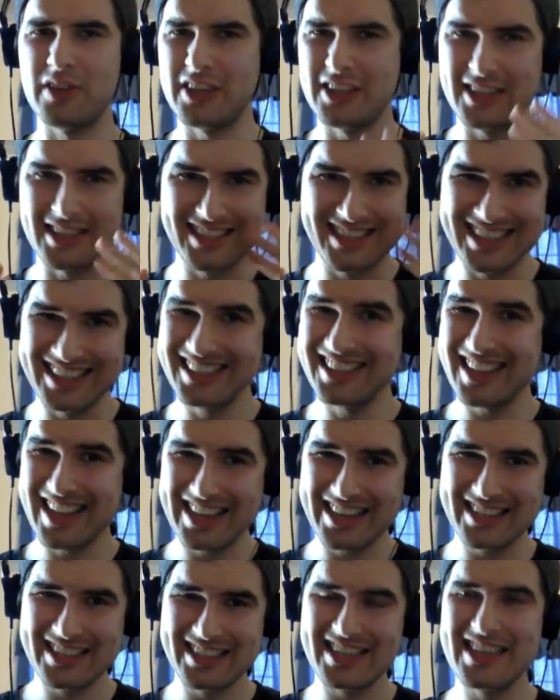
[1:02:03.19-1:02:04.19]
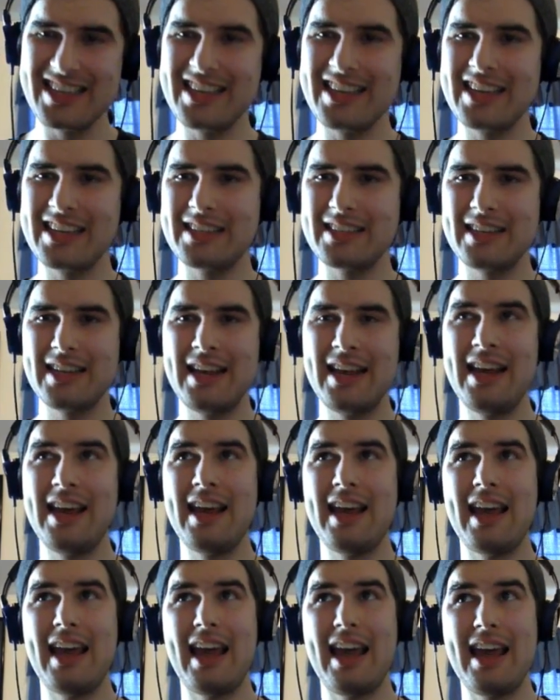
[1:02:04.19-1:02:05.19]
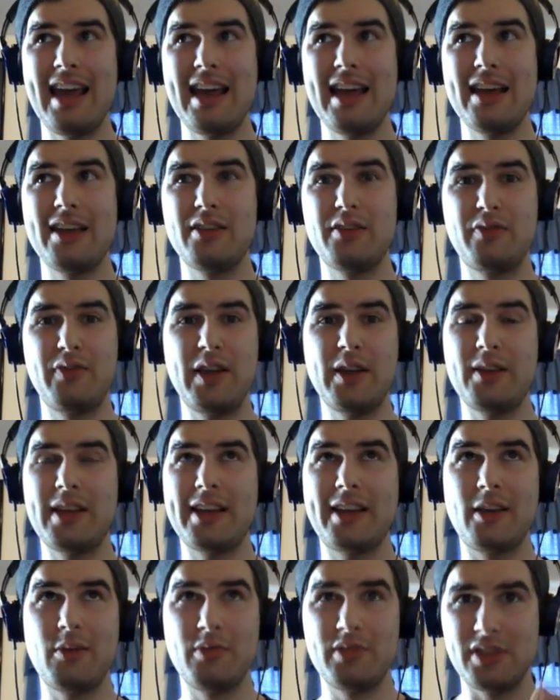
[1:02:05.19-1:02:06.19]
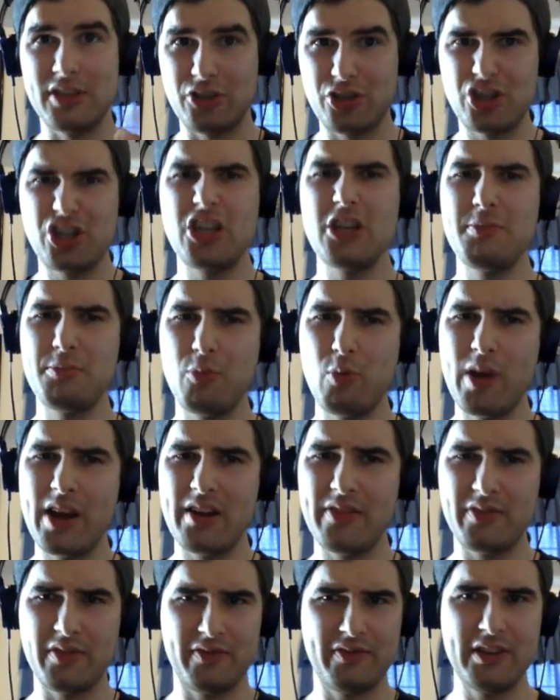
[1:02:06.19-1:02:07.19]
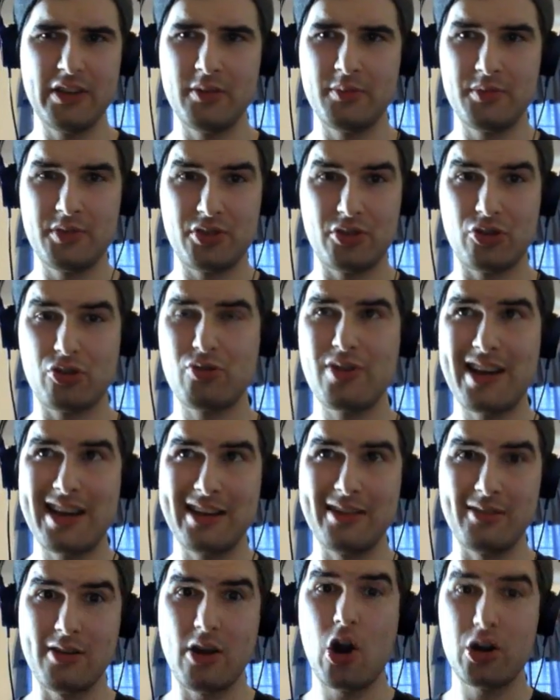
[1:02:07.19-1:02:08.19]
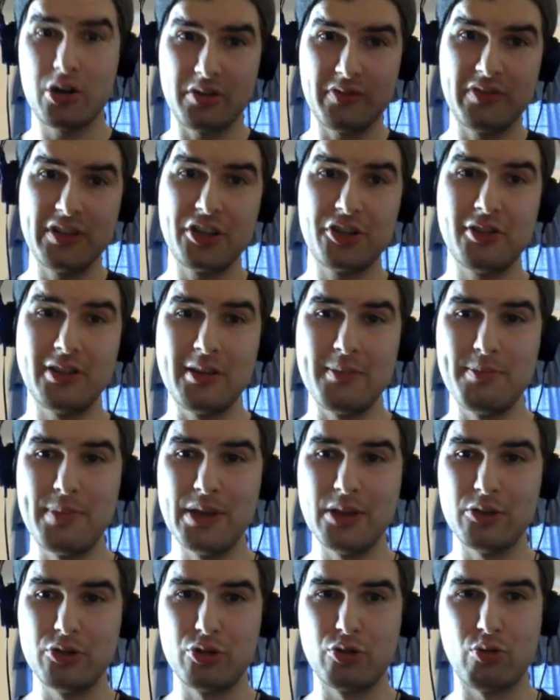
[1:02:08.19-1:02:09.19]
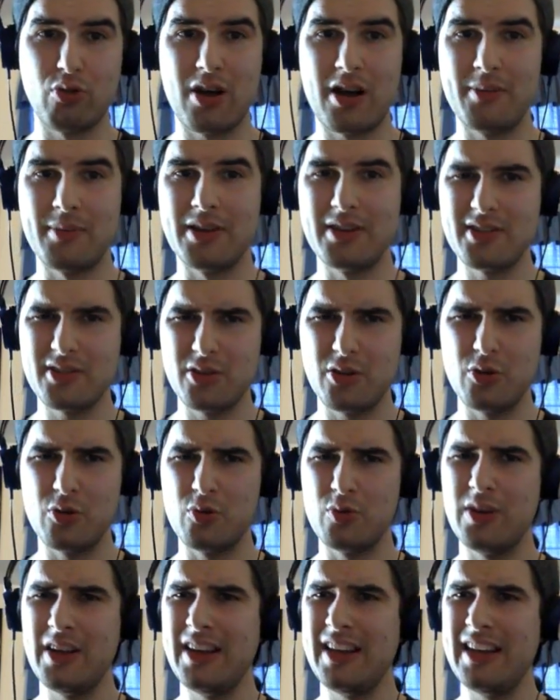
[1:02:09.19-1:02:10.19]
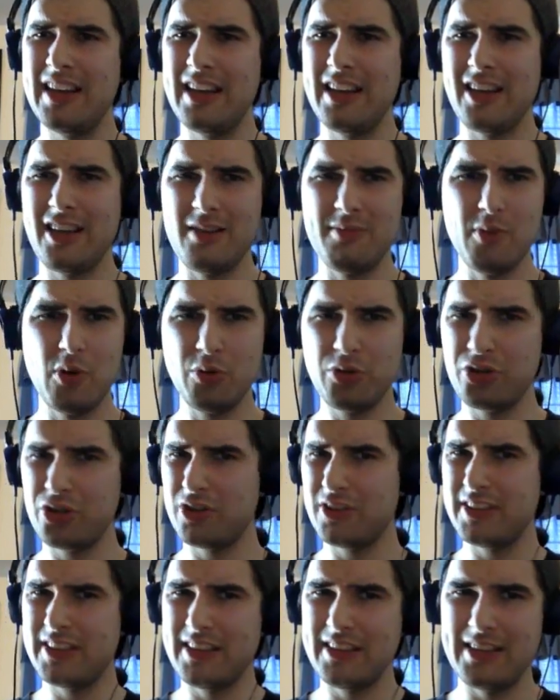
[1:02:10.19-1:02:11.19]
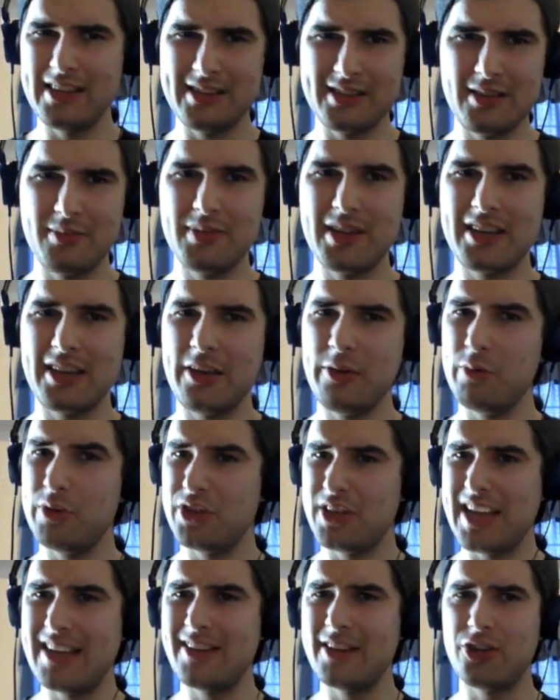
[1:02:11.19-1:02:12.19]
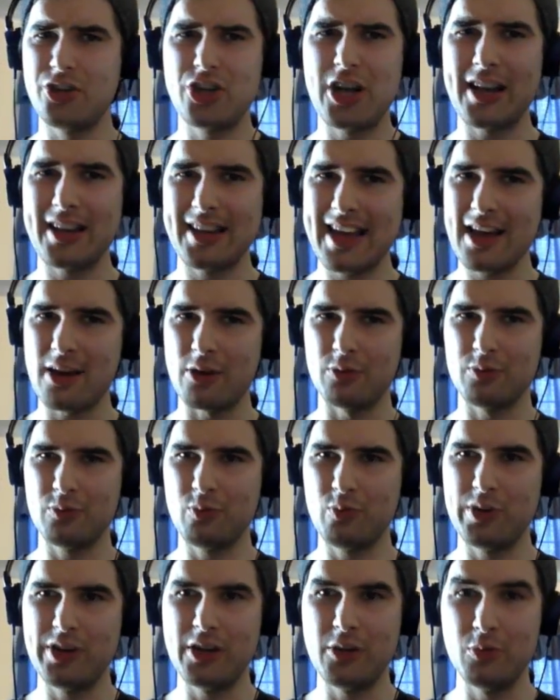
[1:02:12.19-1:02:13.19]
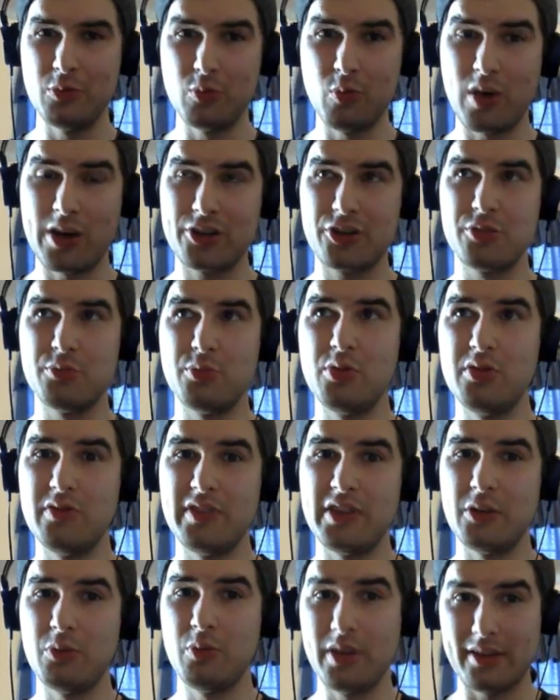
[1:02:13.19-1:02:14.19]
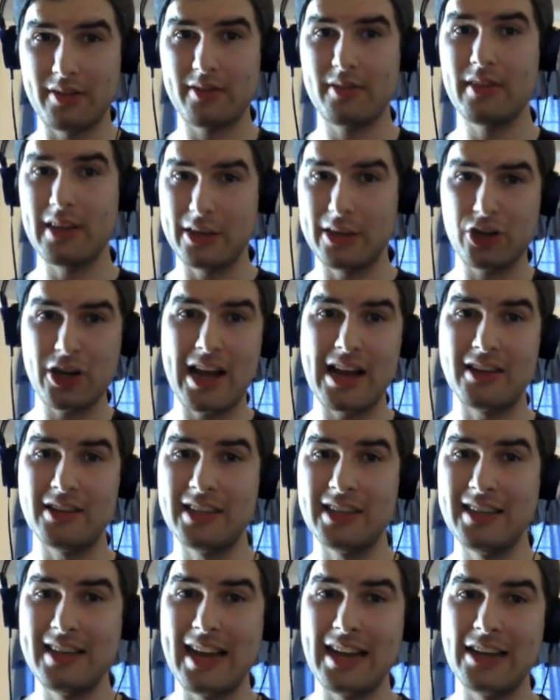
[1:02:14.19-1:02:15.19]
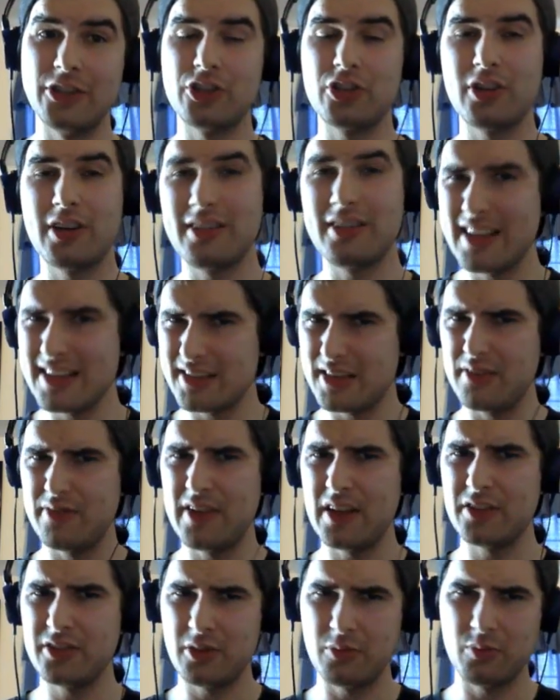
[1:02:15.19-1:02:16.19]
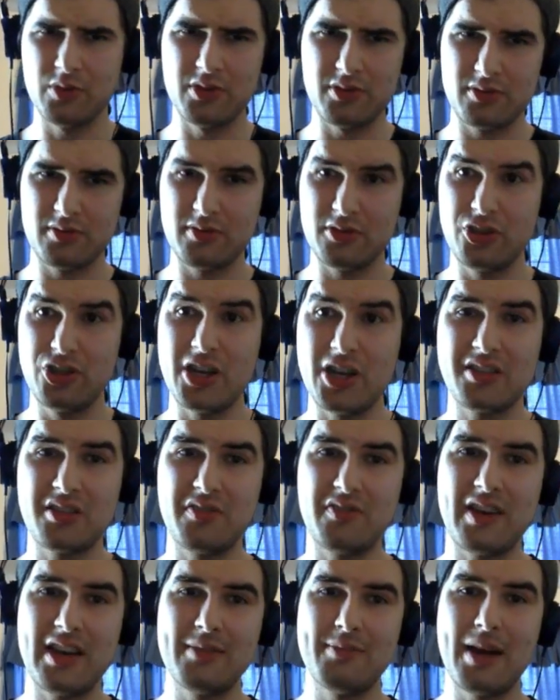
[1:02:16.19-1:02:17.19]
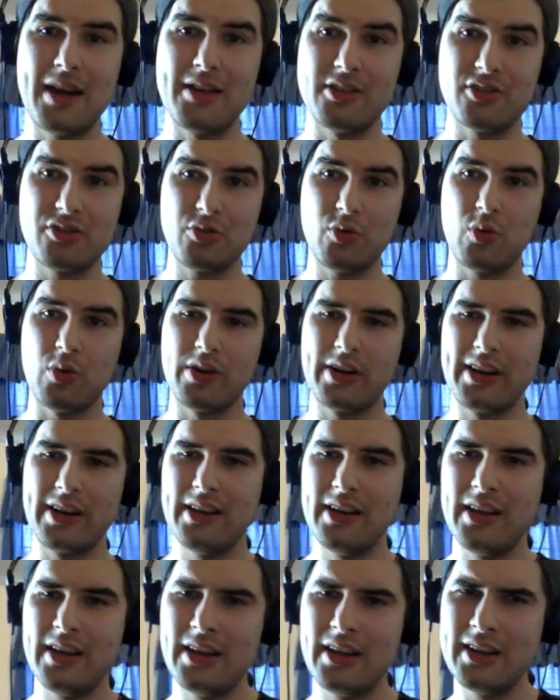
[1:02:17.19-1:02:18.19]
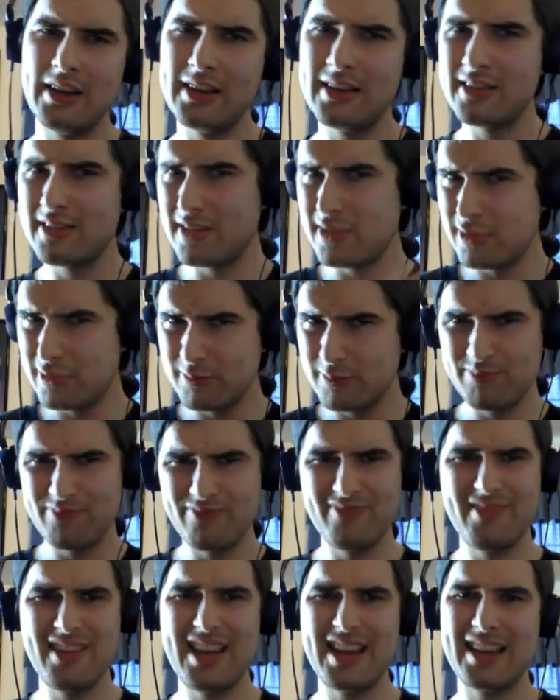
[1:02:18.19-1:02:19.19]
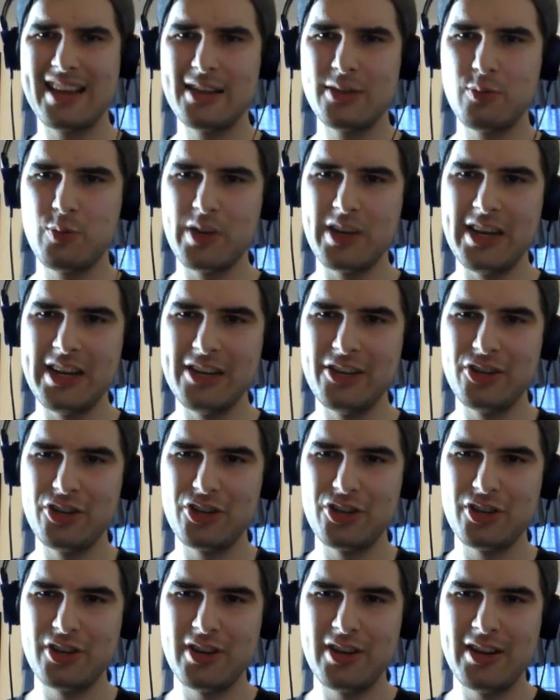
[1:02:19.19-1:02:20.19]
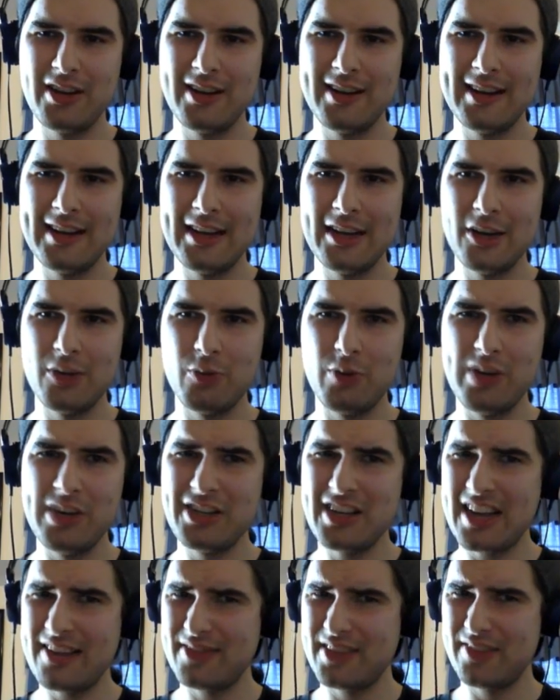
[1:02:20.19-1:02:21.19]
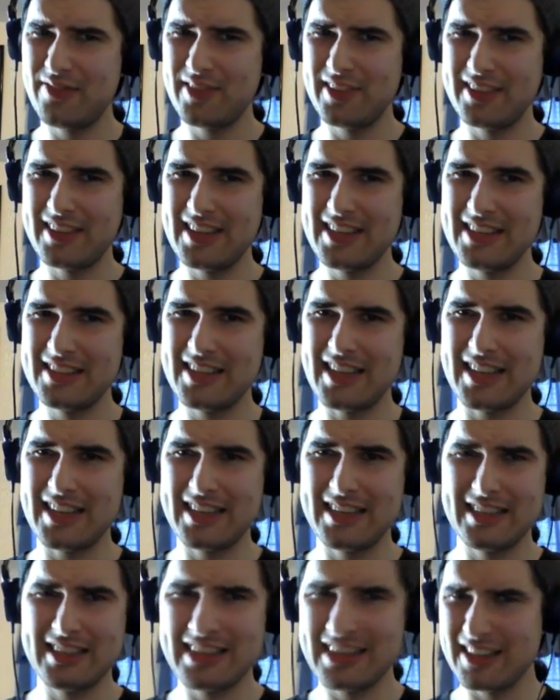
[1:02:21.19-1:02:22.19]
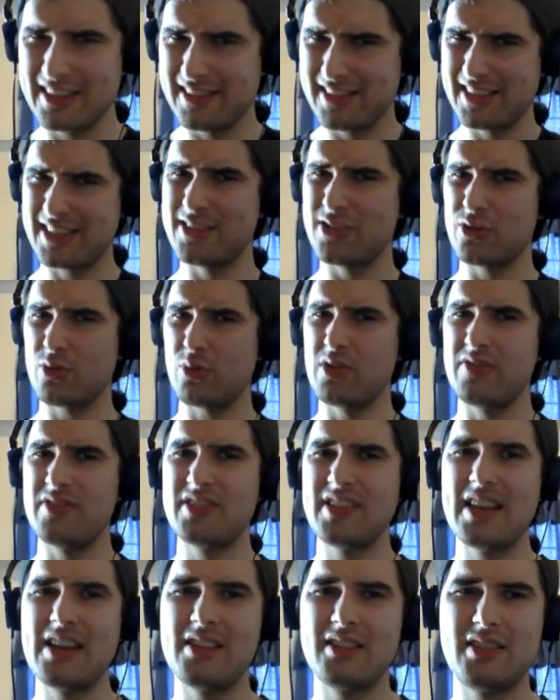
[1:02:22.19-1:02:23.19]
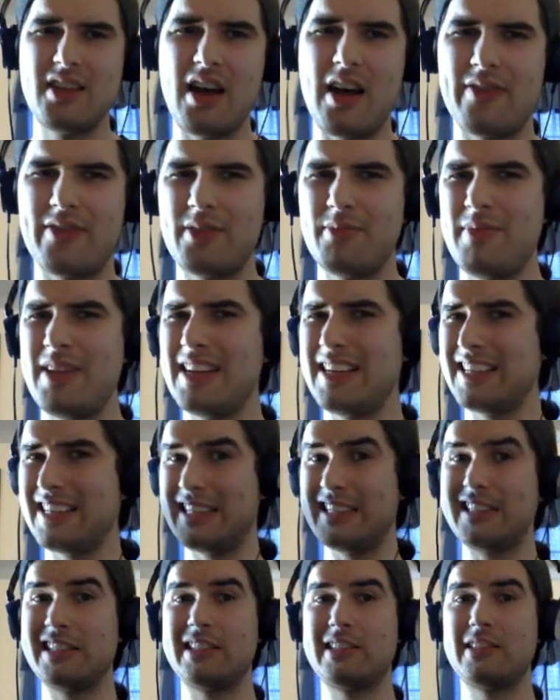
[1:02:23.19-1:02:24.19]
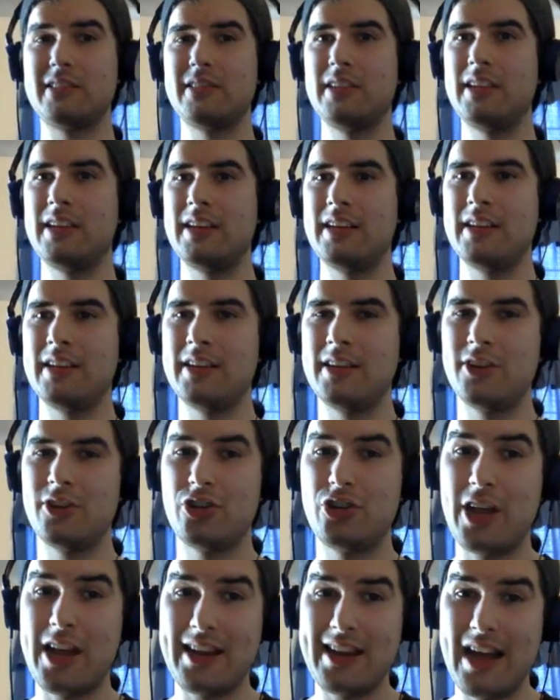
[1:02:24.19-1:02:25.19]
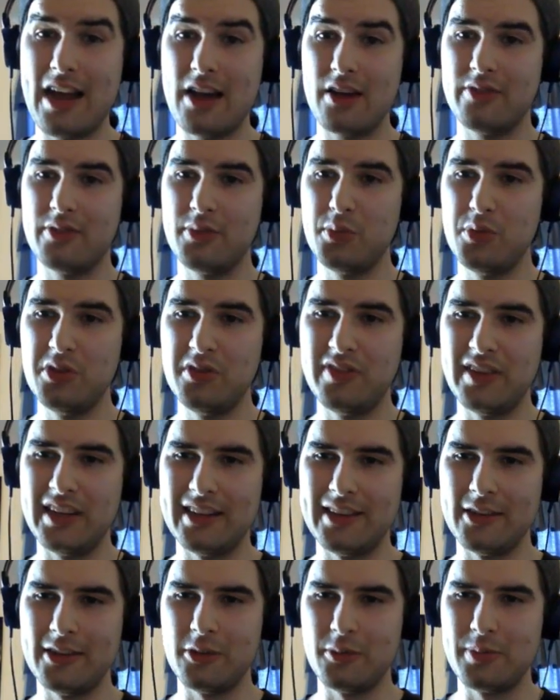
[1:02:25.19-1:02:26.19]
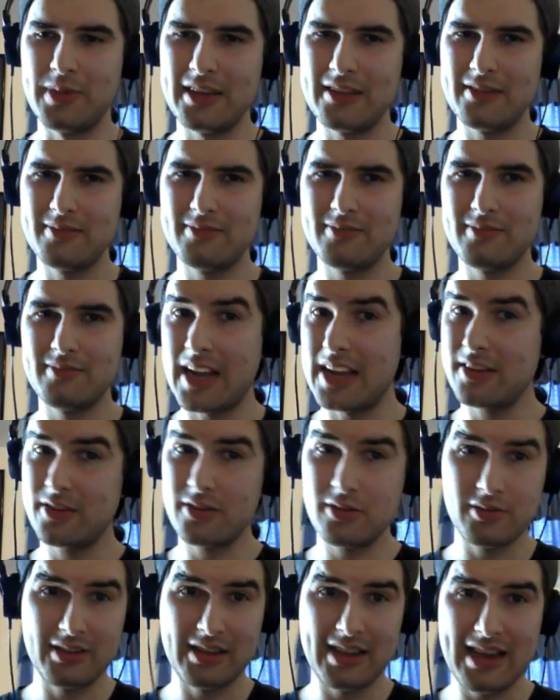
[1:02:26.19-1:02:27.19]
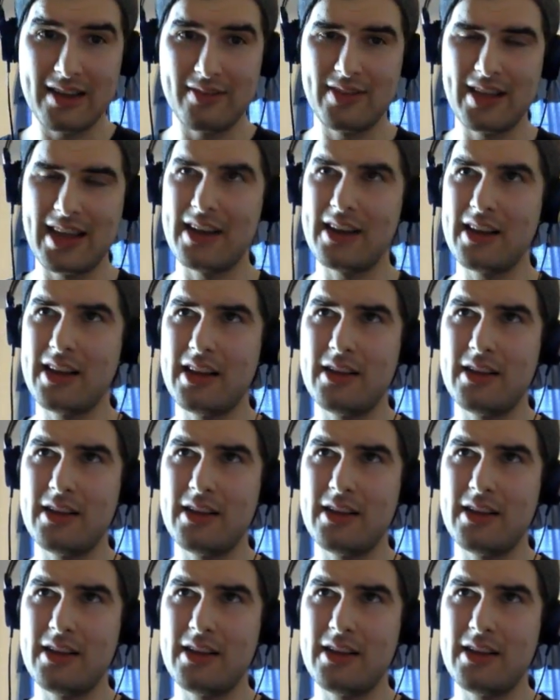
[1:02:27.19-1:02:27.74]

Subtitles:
He just didn't like seeing it and felt like it was a cheap way for films to try and artificially build drama. So emotionally, it seemed like he would tend to check out when he would watch a movie with a child in danger, unless he felt it was justified by the story. So yeah, I guess we each have different things that can sort of set us off and make us check out of a movie a little bit. I certainly have that.